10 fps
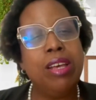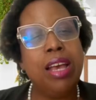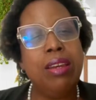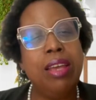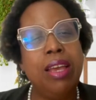
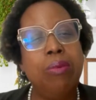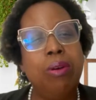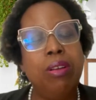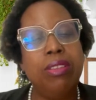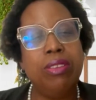And
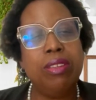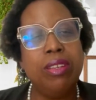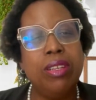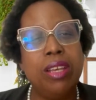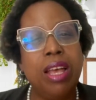what
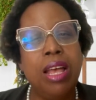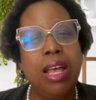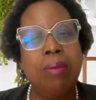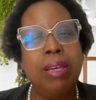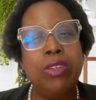
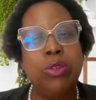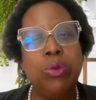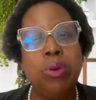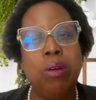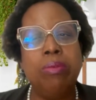I
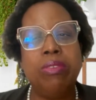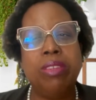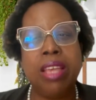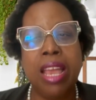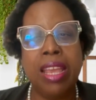do
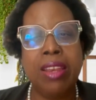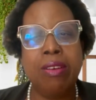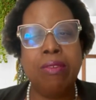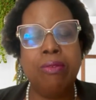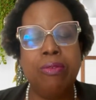outside
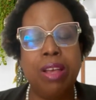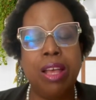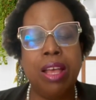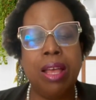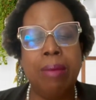of
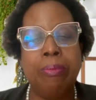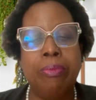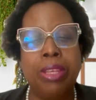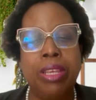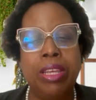
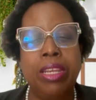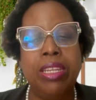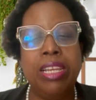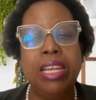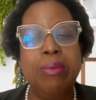in
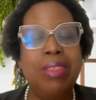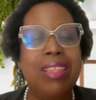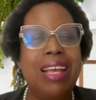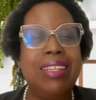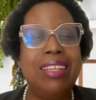dealing with
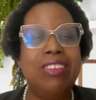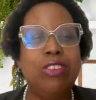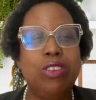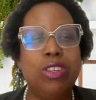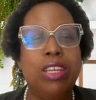that
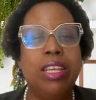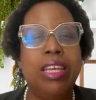is